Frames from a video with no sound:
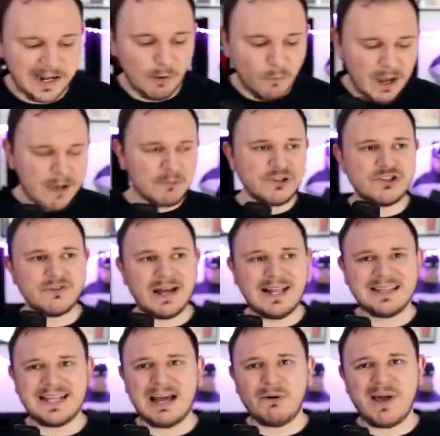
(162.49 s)
Now, why would you
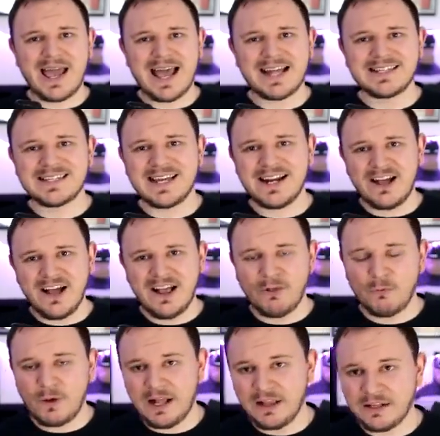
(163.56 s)
allow ads at
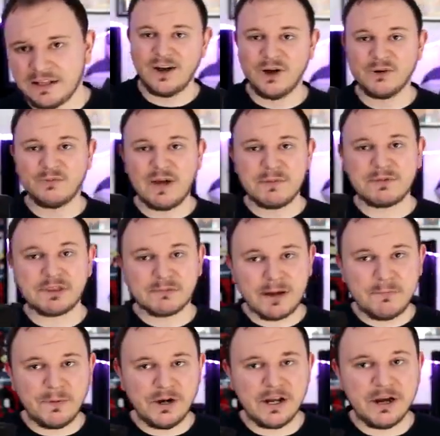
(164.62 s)
all? Well, on Web
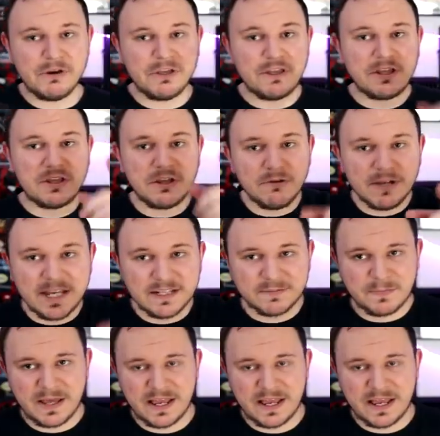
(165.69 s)
3.0, you get